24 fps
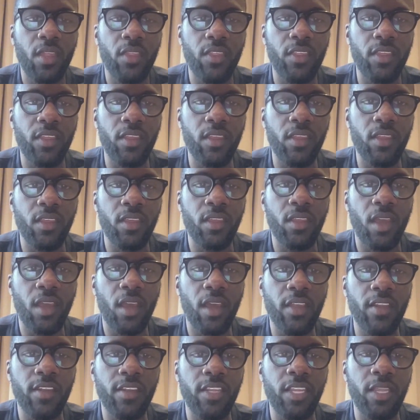the
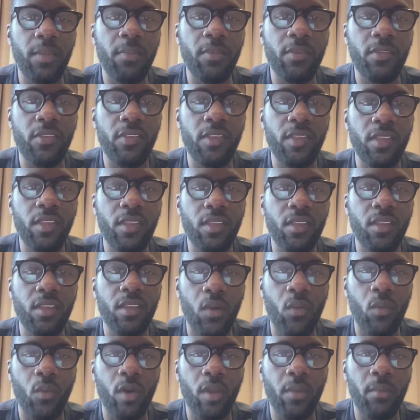DeepSeek
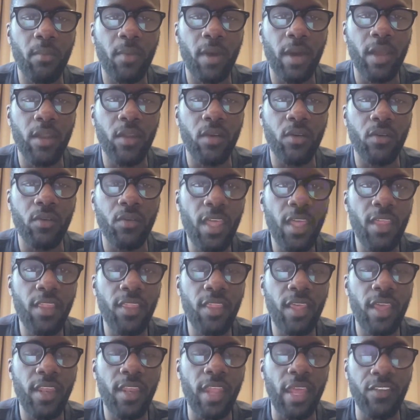R1 model,
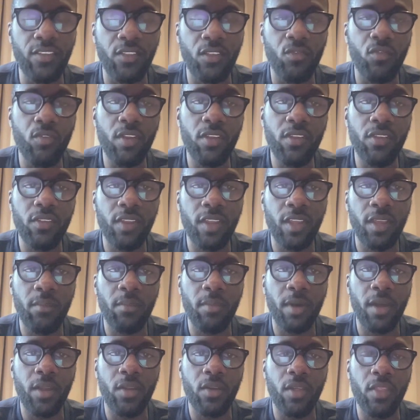and then that's the reasoning
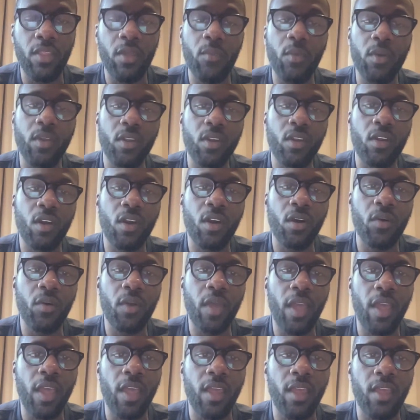model, and then we're going to go
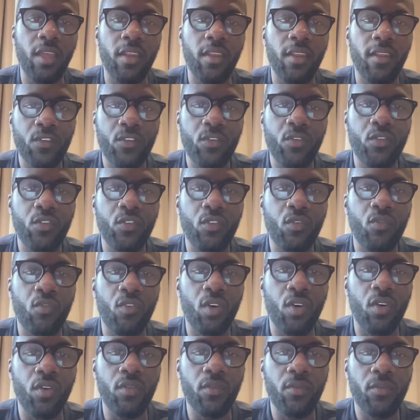and choose the
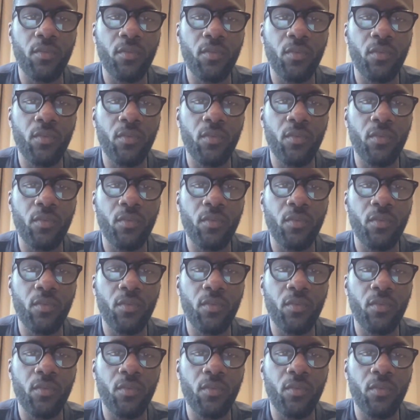role.